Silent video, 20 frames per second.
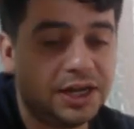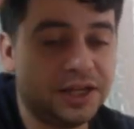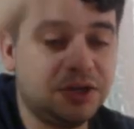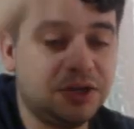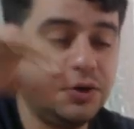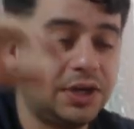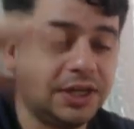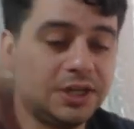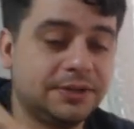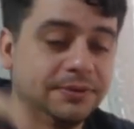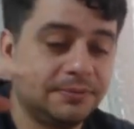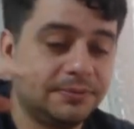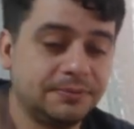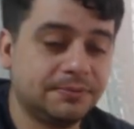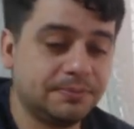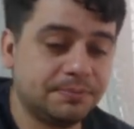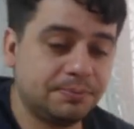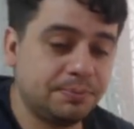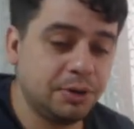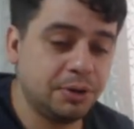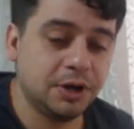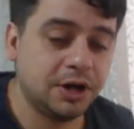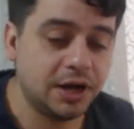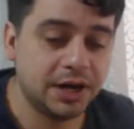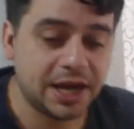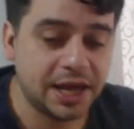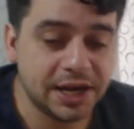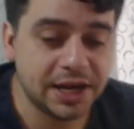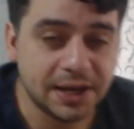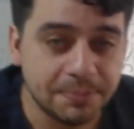You can put
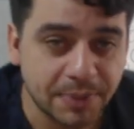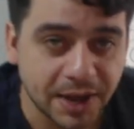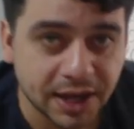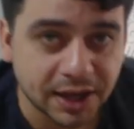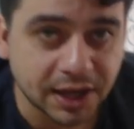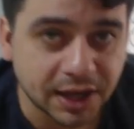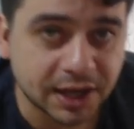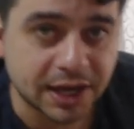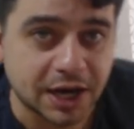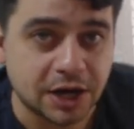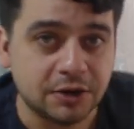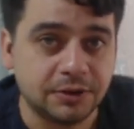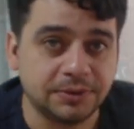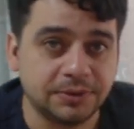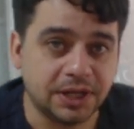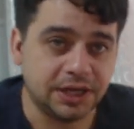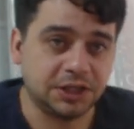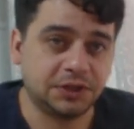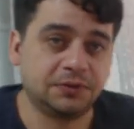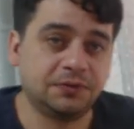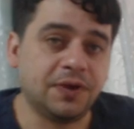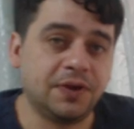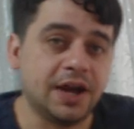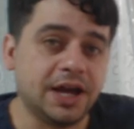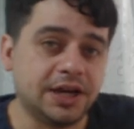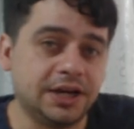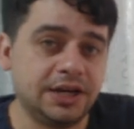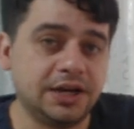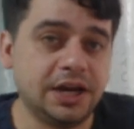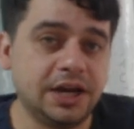on any bank account and it's
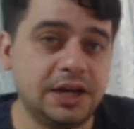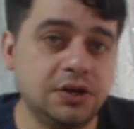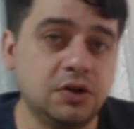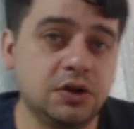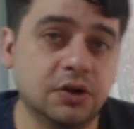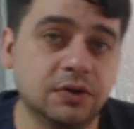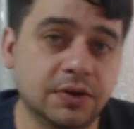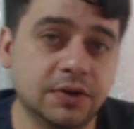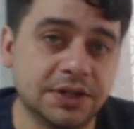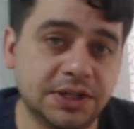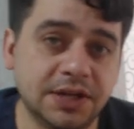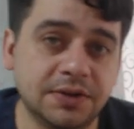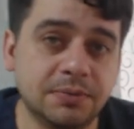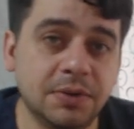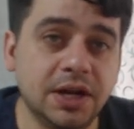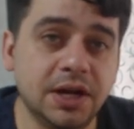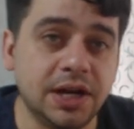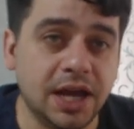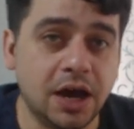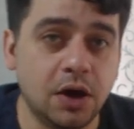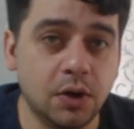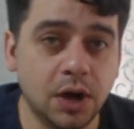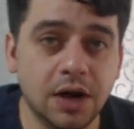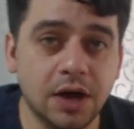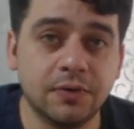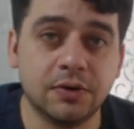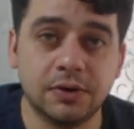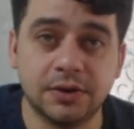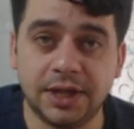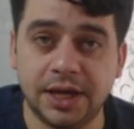fine, and you can receive money.
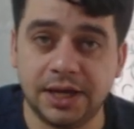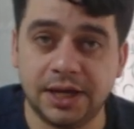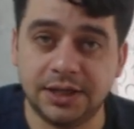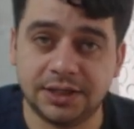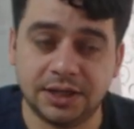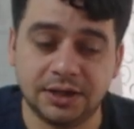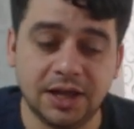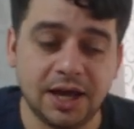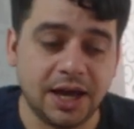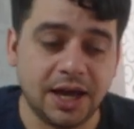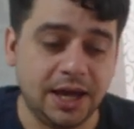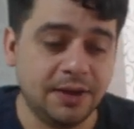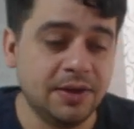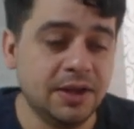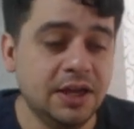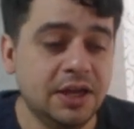However, that is a lie.